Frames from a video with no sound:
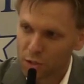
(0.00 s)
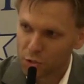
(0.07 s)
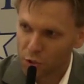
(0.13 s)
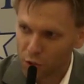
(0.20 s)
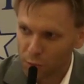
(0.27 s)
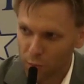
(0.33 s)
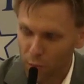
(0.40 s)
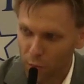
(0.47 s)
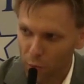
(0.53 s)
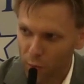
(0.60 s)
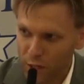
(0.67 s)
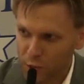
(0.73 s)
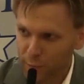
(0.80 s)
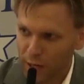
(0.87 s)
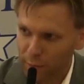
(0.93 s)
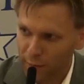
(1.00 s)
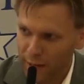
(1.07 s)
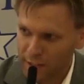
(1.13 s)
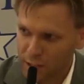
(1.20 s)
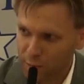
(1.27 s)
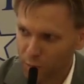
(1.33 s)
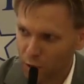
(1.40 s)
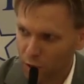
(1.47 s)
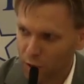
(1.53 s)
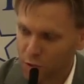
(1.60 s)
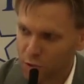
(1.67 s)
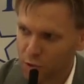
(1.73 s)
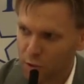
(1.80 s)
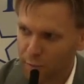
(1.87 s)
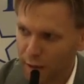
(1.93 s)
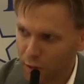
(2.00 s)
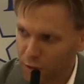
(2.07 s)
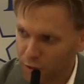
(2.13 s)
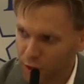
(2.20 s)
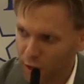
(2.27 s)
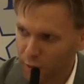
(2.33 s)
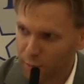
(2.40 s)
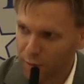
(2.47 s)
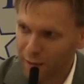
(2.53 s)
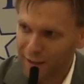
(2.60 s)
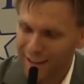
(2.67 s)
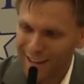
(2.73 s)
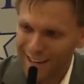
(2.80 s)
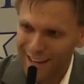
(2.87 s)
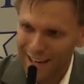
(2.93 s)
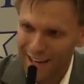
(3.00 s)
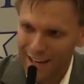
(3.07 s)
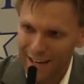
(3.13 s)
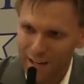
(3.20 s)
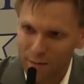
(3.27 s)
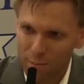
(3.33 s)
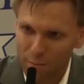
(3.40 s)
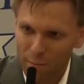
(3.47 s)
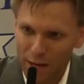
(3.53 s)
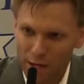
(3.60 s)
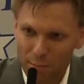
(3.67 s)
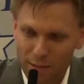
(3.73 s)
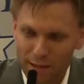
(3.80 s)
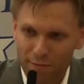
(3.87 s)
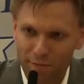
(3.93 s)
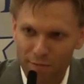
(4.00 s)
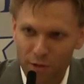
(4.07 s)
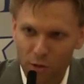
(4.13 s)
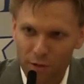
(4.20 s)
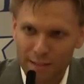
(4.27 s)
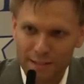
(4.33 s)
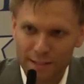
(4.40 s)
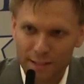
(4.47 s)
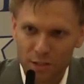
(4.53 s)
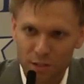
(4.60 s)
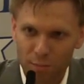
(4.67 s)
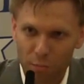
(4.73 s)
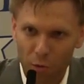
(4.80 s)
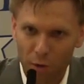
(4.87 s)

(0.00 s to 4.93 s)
took Razorback basketball to the mountaintop and made me feel a sense of